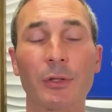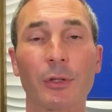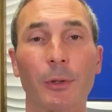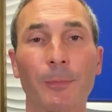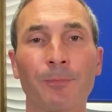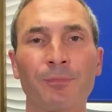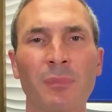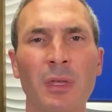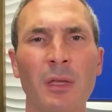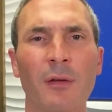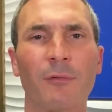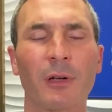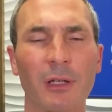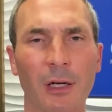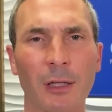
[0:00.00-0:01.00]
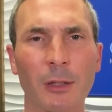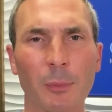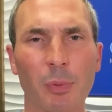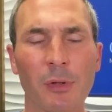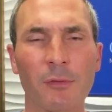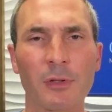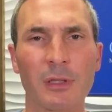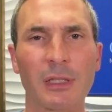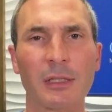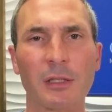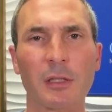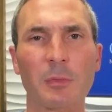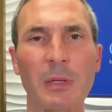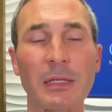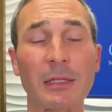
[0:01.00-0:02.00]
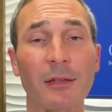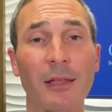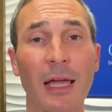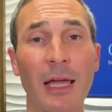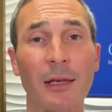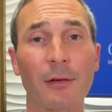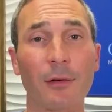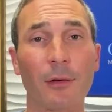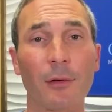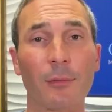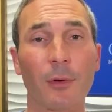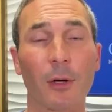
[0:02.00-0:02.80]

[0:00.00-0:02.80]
So, very honored privileged to get to speak to that uh,